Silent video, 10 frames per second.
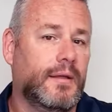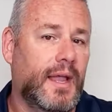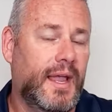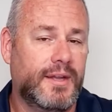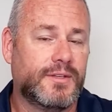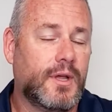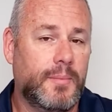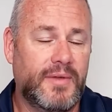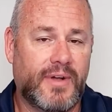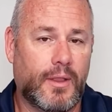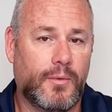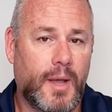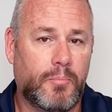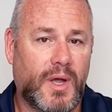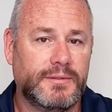and it's going to be followed
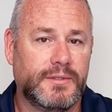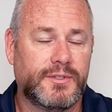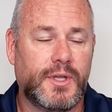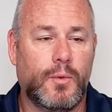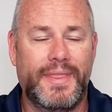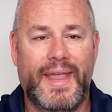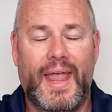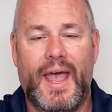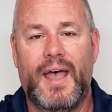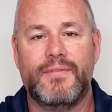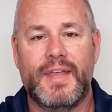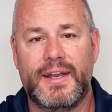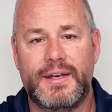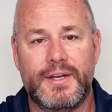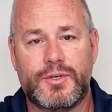up on. So when they have that
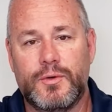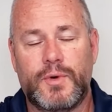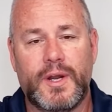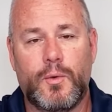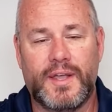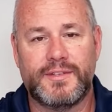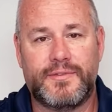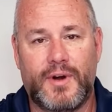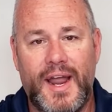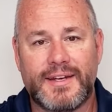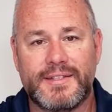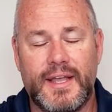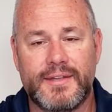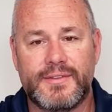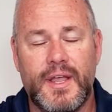additional request for
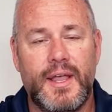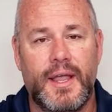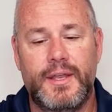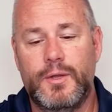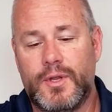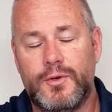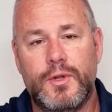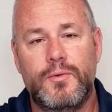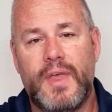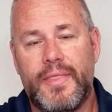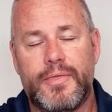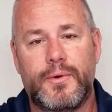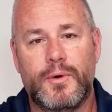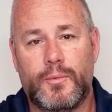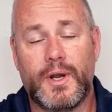access, and you can do that
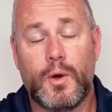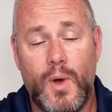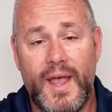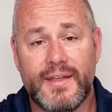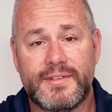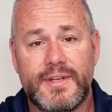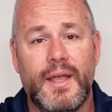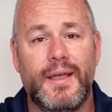through request,